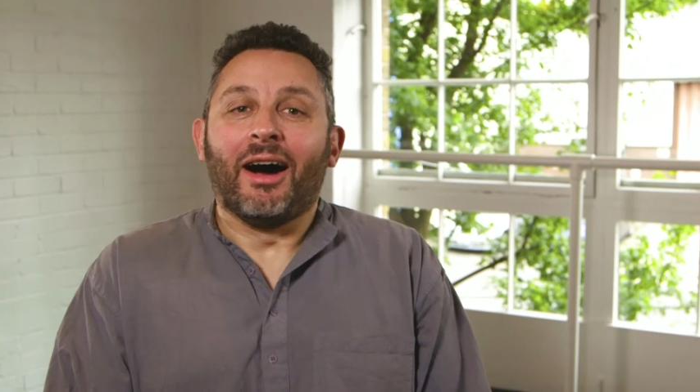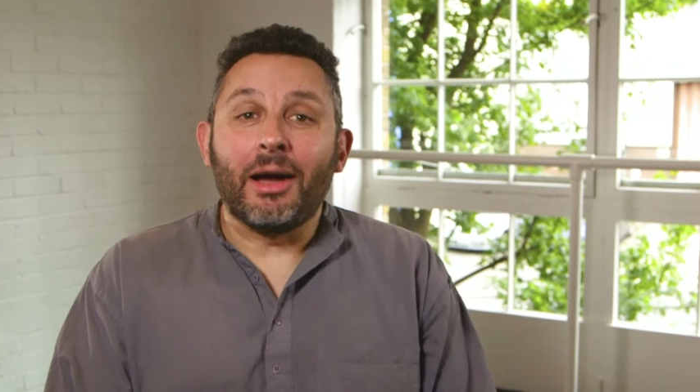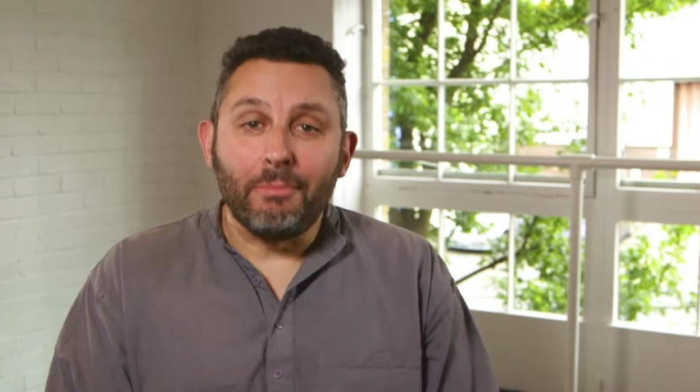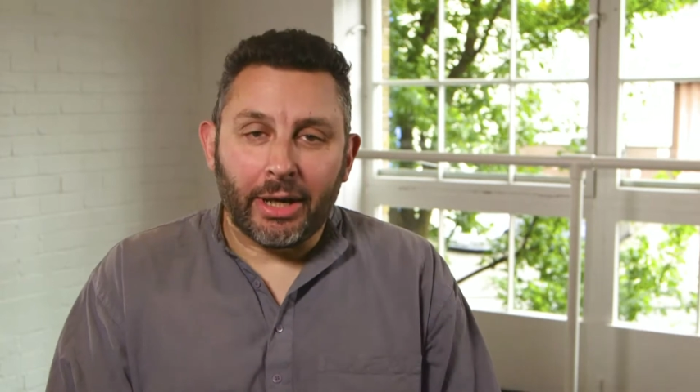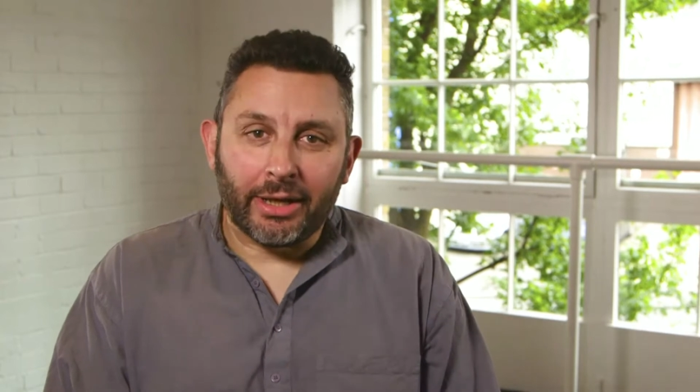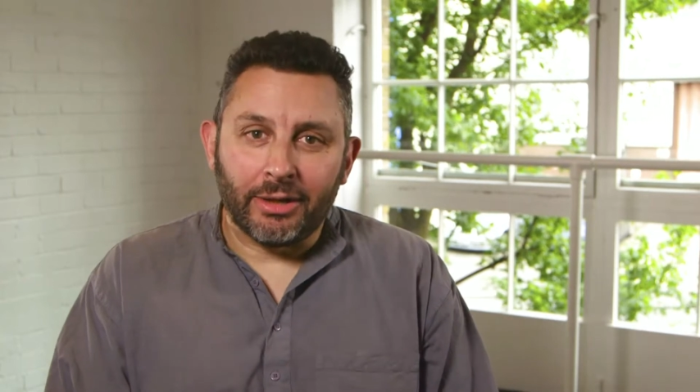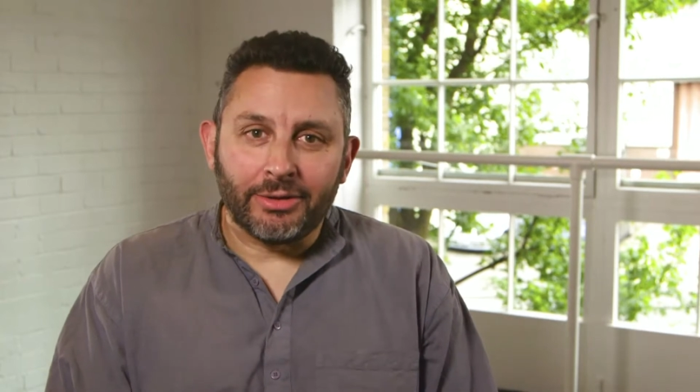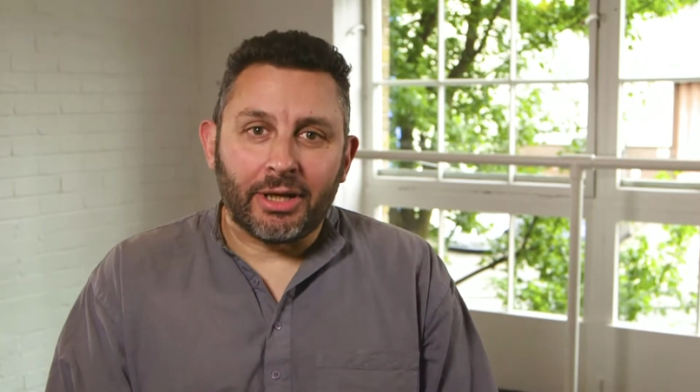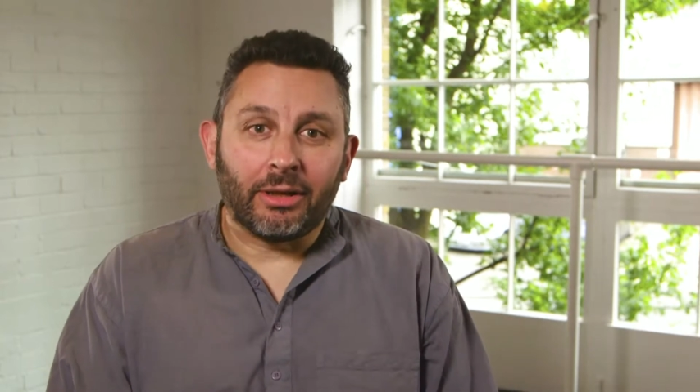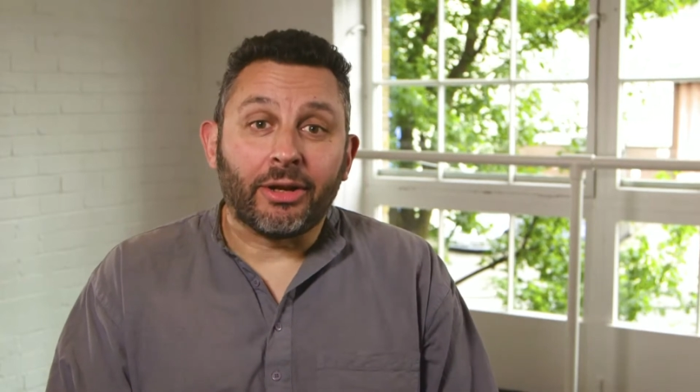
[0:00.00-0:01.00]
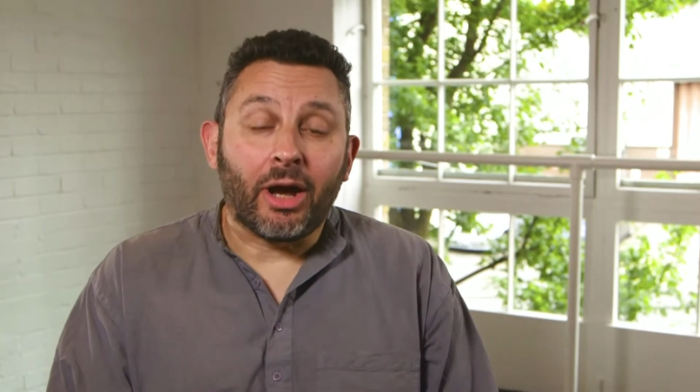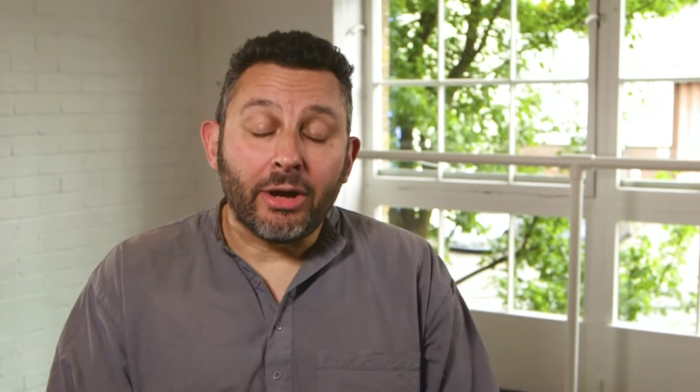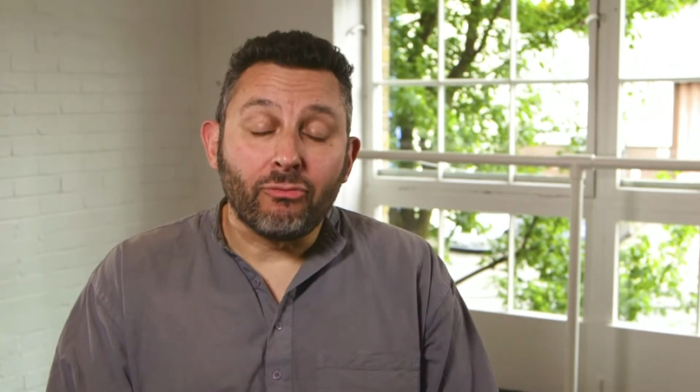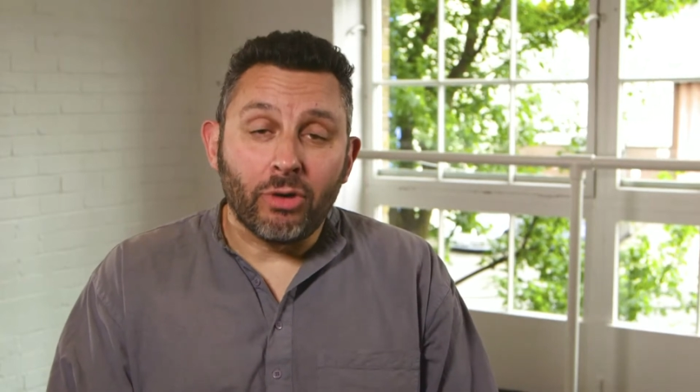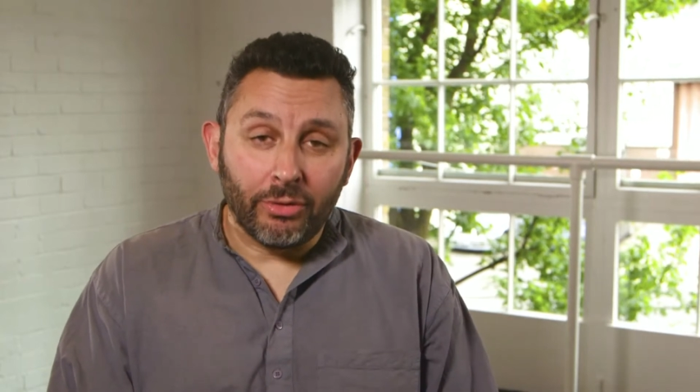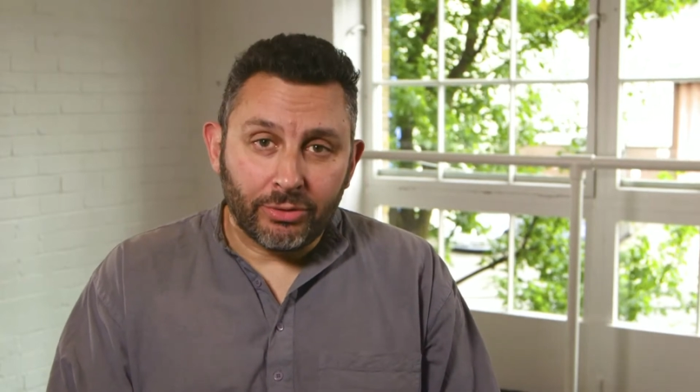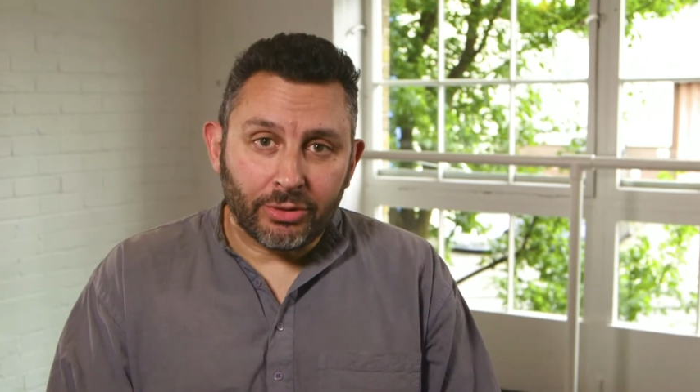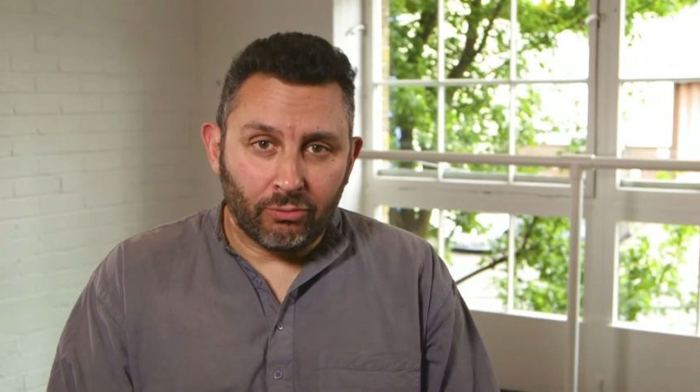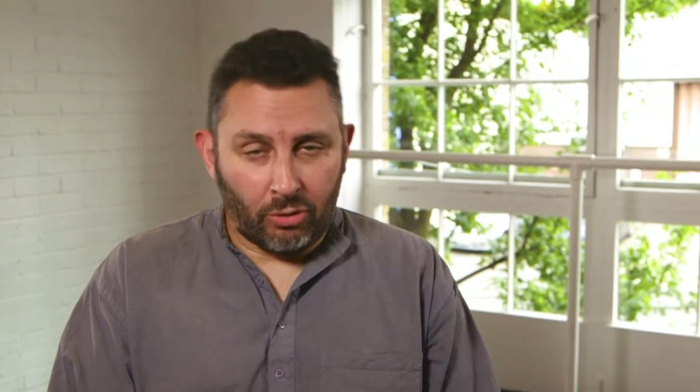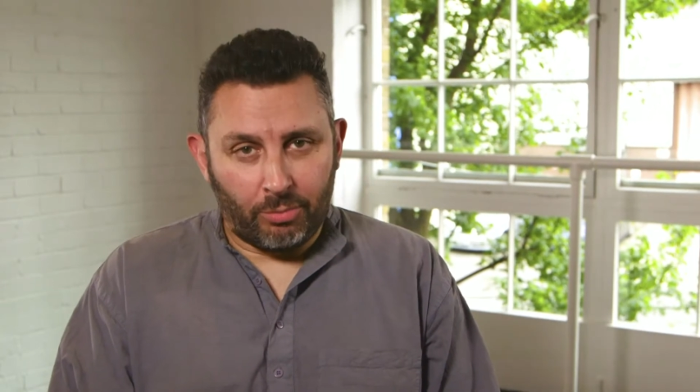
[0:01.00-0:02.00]
I'm Michael Odell and I
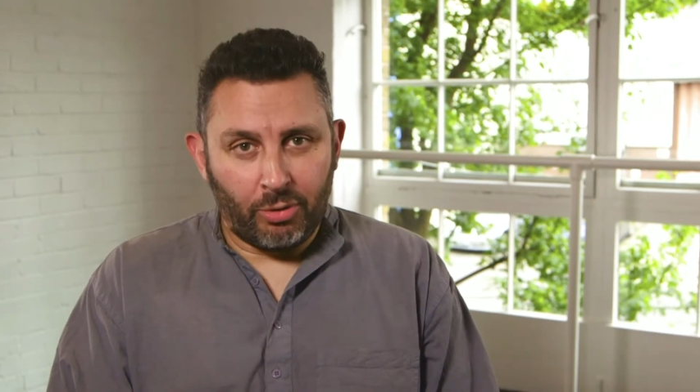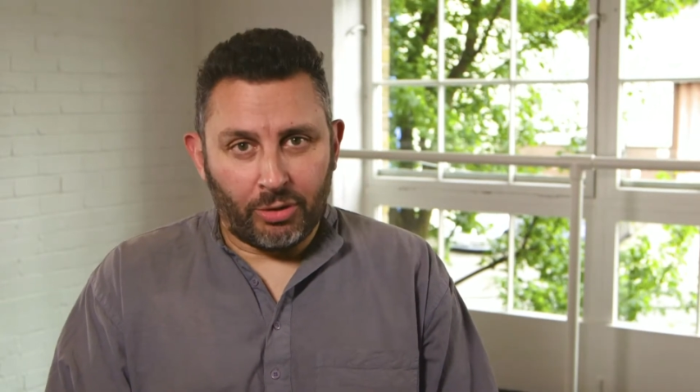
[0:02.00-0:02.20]
wrote Rock